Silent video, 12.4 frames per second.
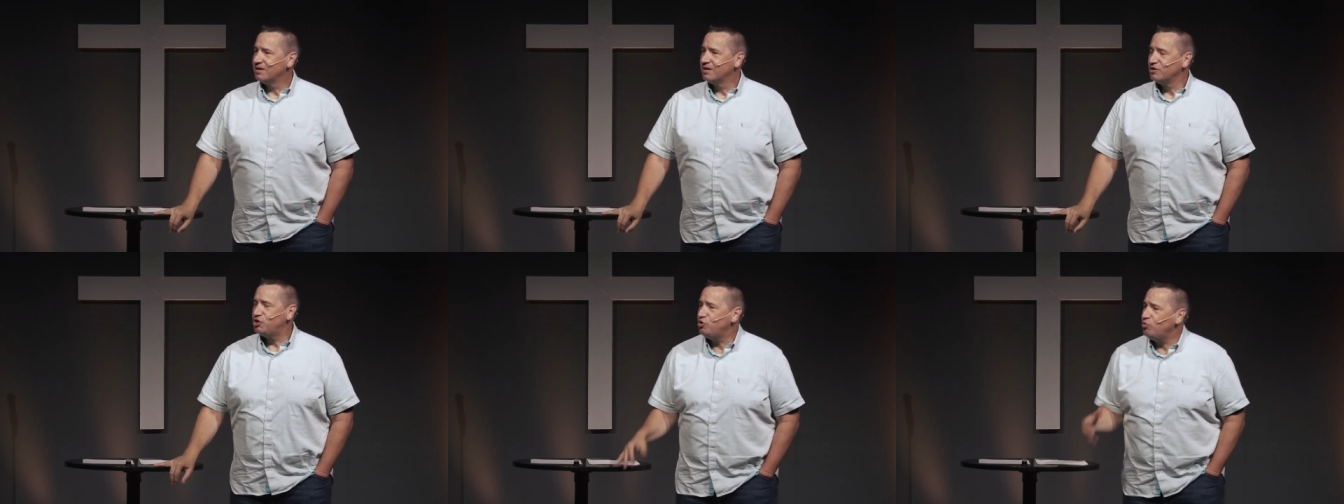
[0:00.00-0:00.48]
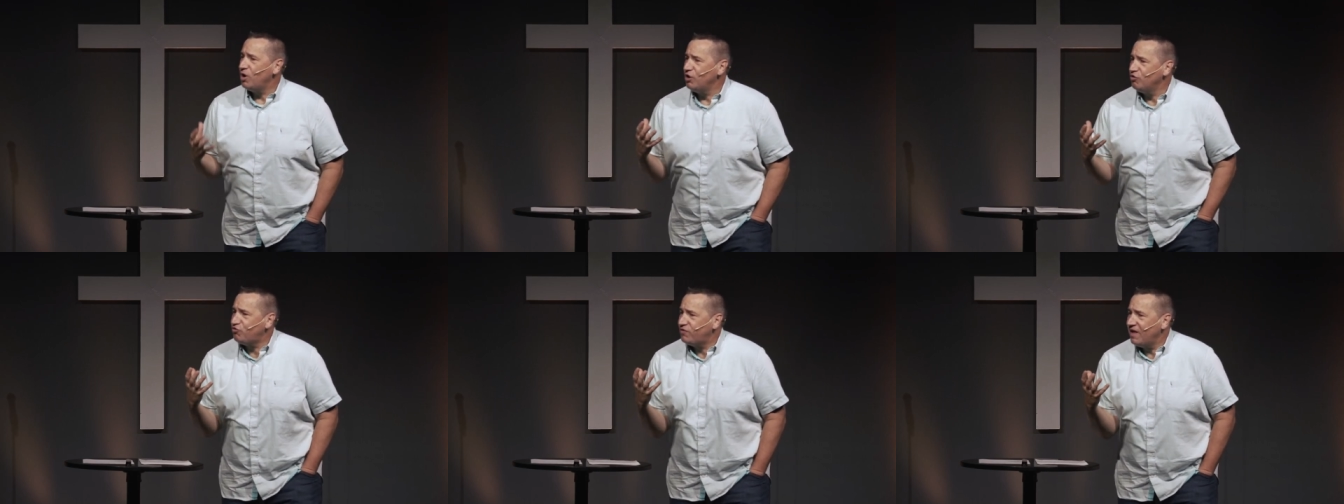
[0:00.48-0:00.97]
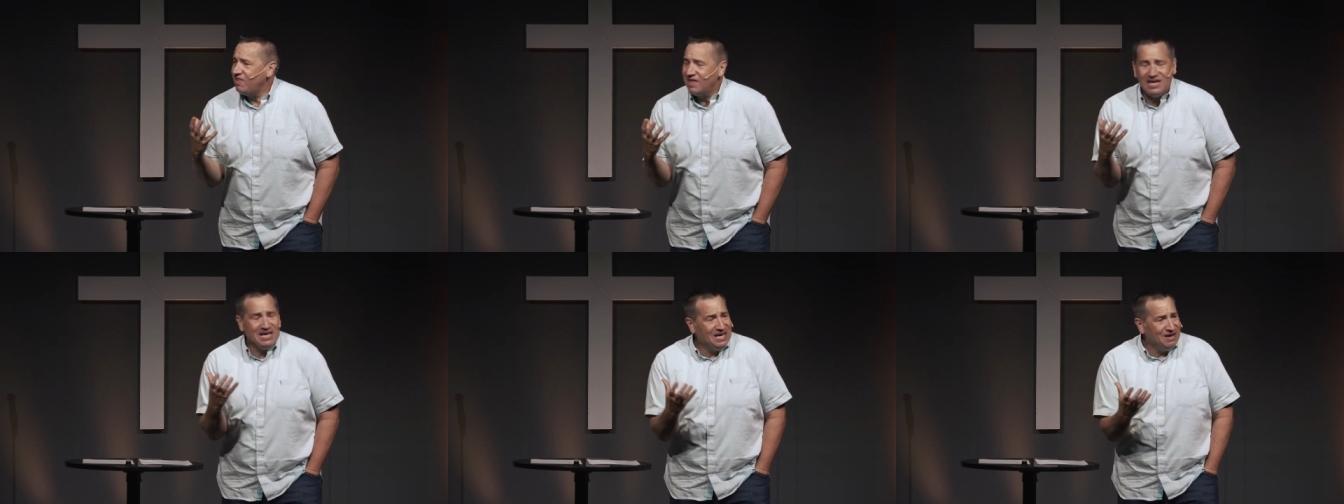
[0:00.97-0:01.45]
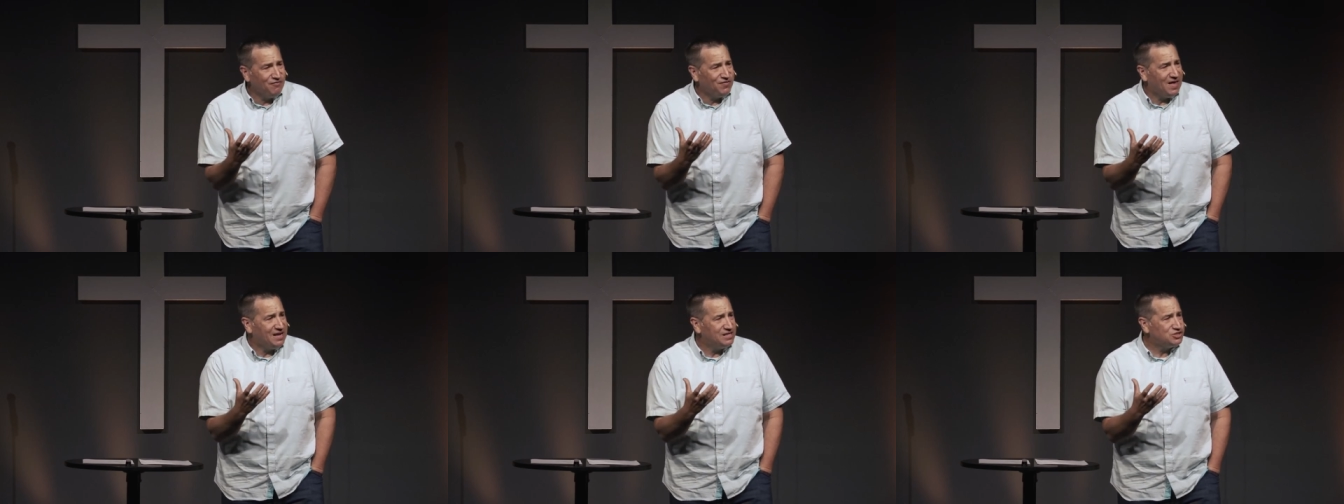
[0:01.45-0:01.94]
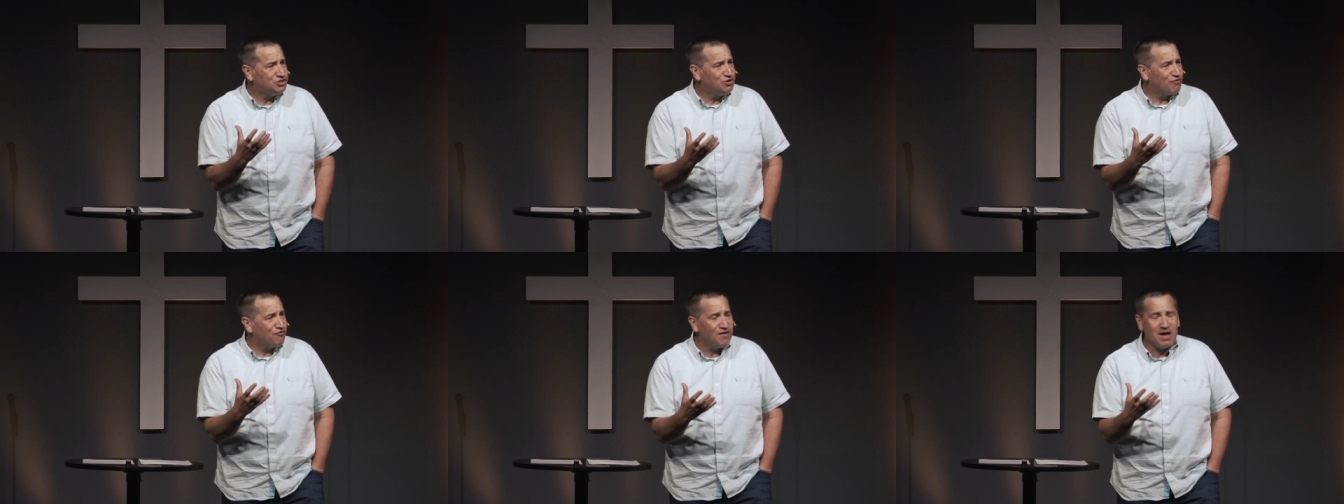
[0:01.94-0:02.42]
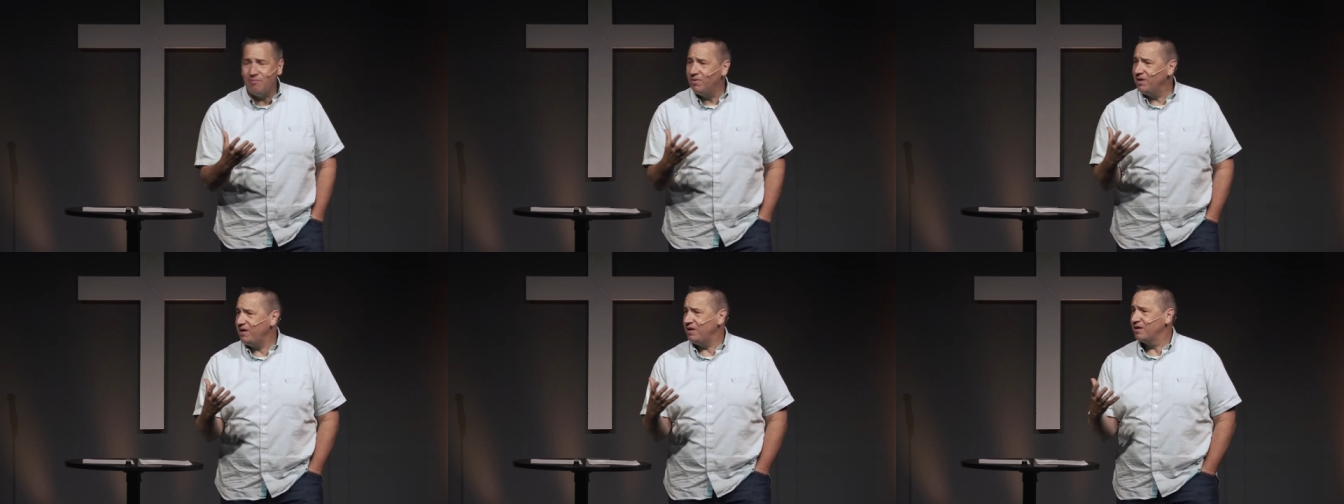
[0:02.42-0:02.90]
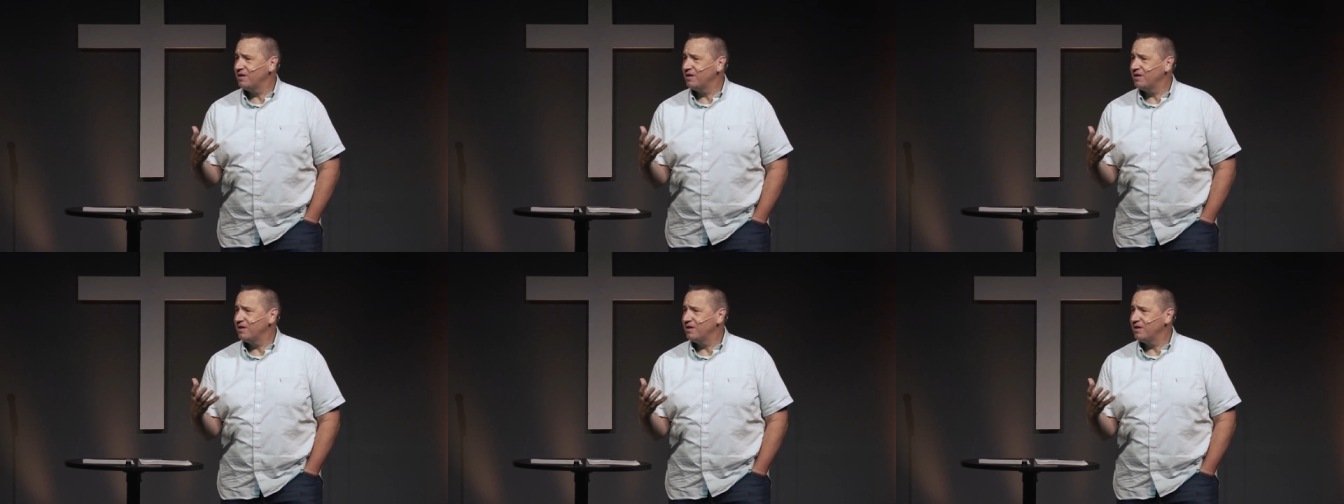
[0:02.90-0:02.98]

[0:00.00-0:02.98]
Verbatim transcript: Do you understand the gift that is to your family?